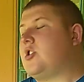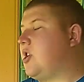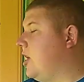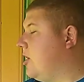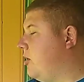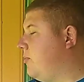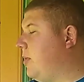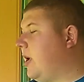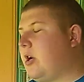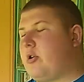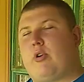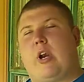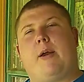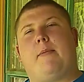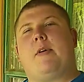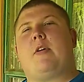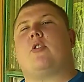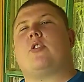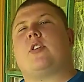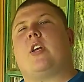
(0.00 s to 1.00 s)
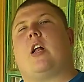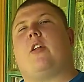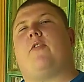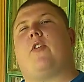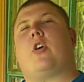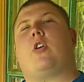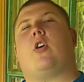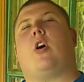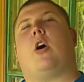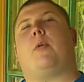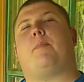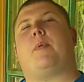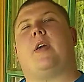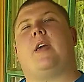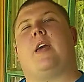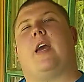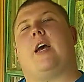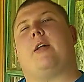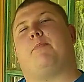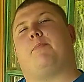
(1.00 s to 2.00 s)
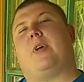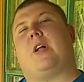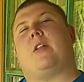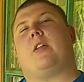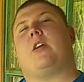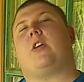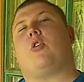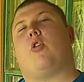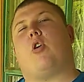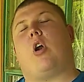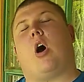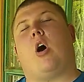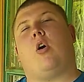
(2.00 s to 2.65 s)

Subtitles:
channel by grabbing yourself a copy and building your